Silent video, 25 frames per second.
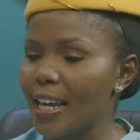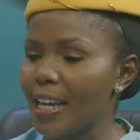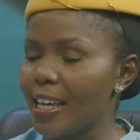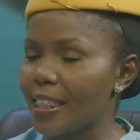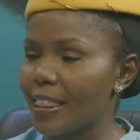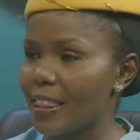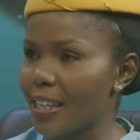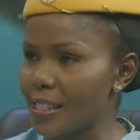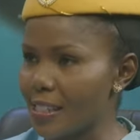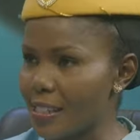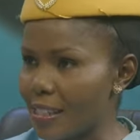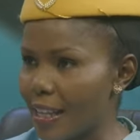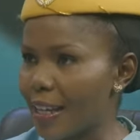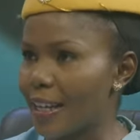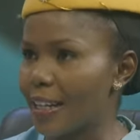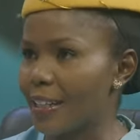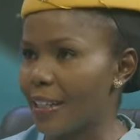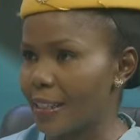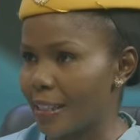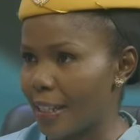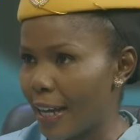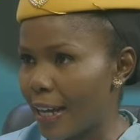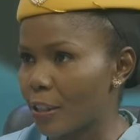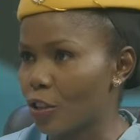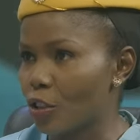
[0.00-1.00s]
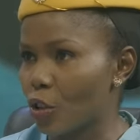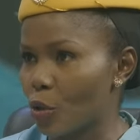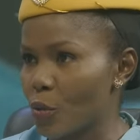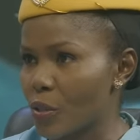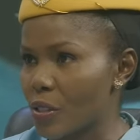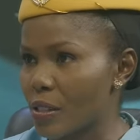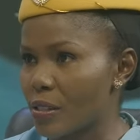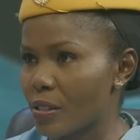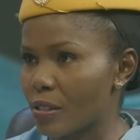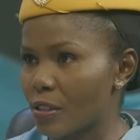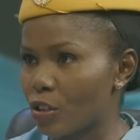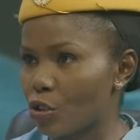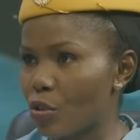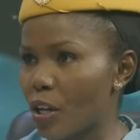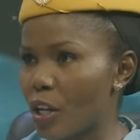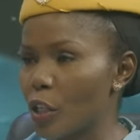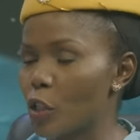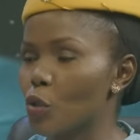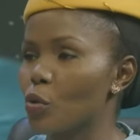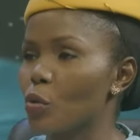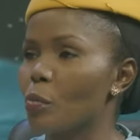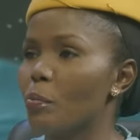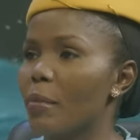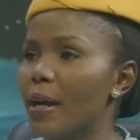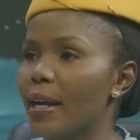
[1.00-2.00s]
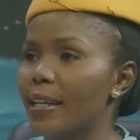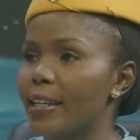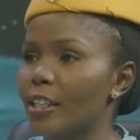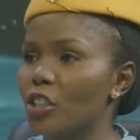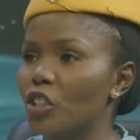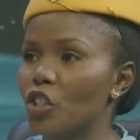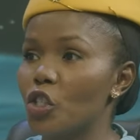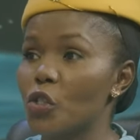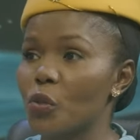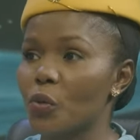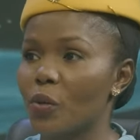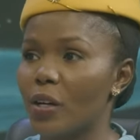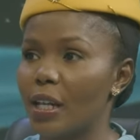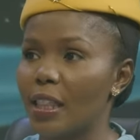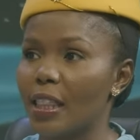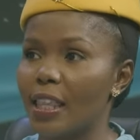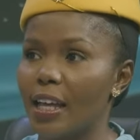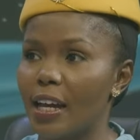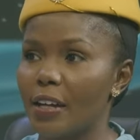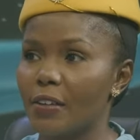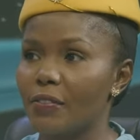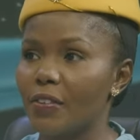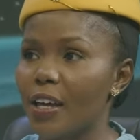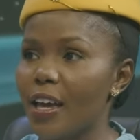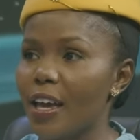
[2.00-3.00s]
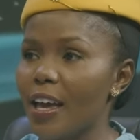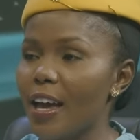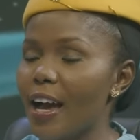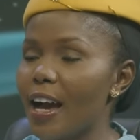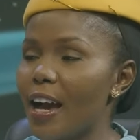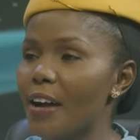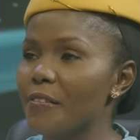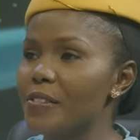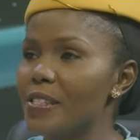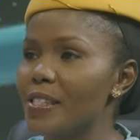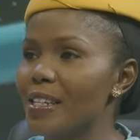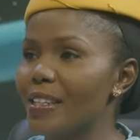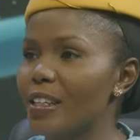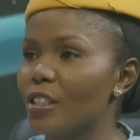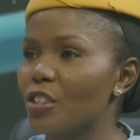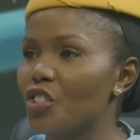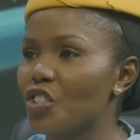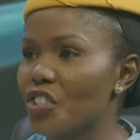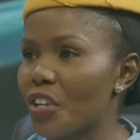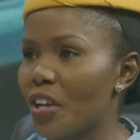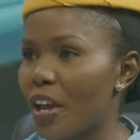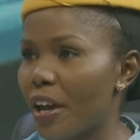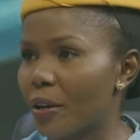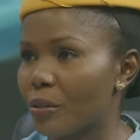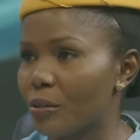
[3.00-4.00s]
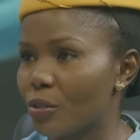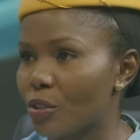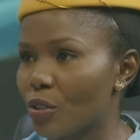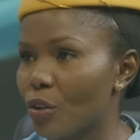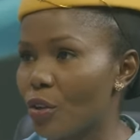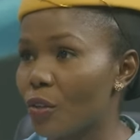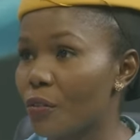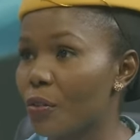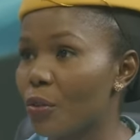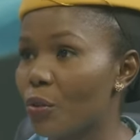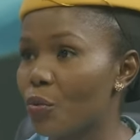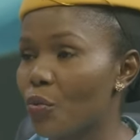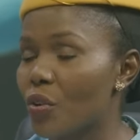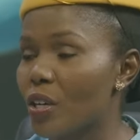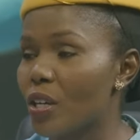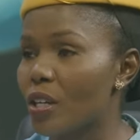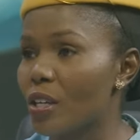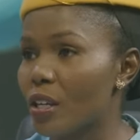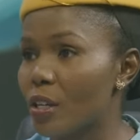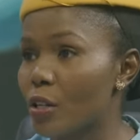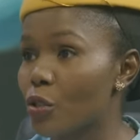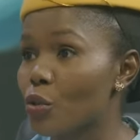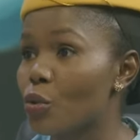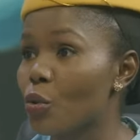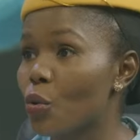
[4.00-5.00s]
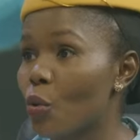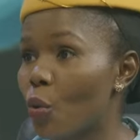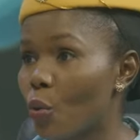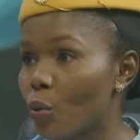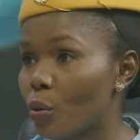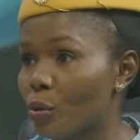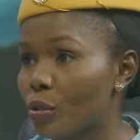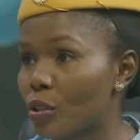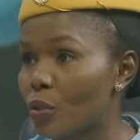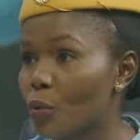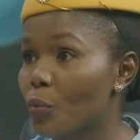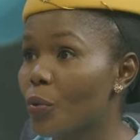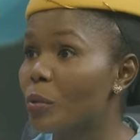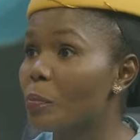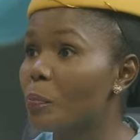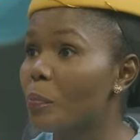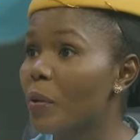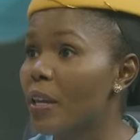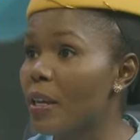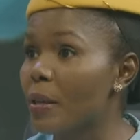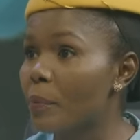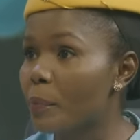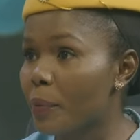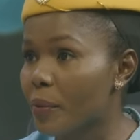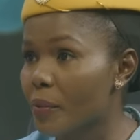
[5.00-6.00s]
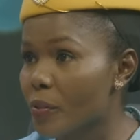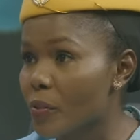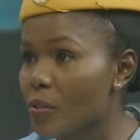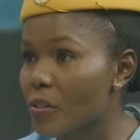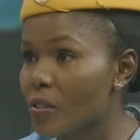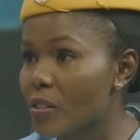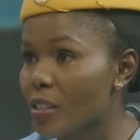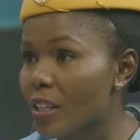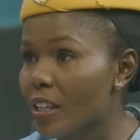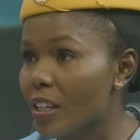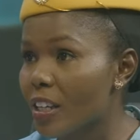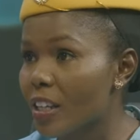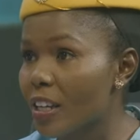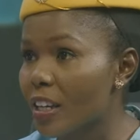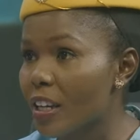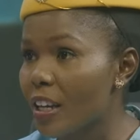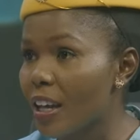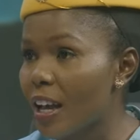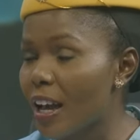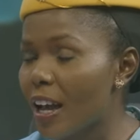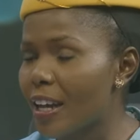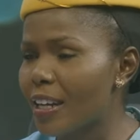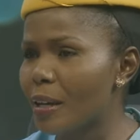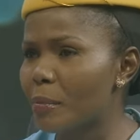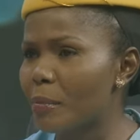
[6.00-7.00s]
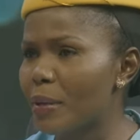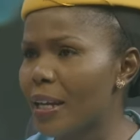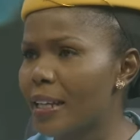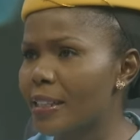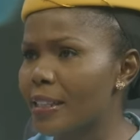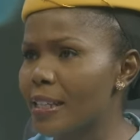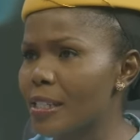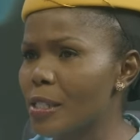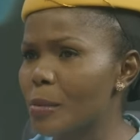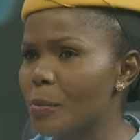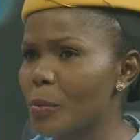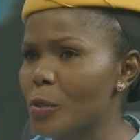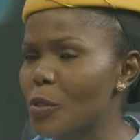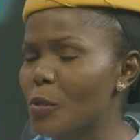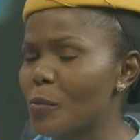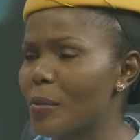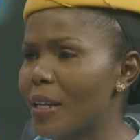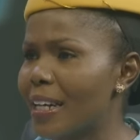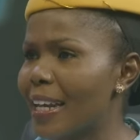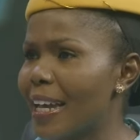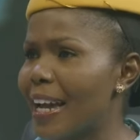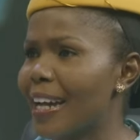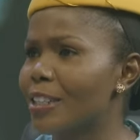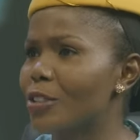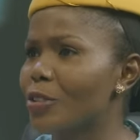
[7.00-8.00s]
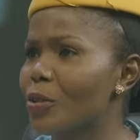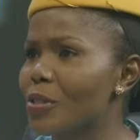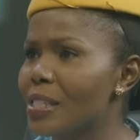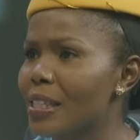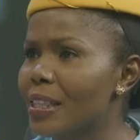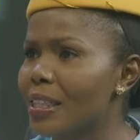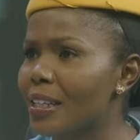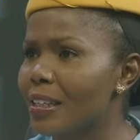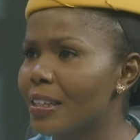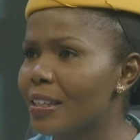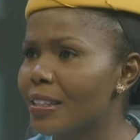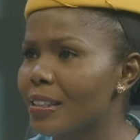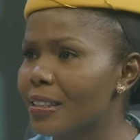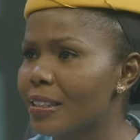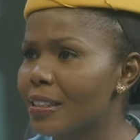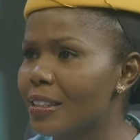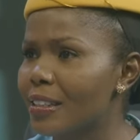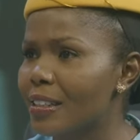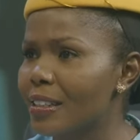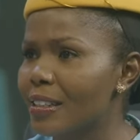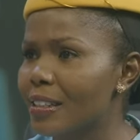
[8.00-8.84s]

This like an adult to manage his or her life. Mm. I've seen a child of mm. three years old mm. with pimples. Yes. And I'm like, this is supposed to be an adult thing. Mm.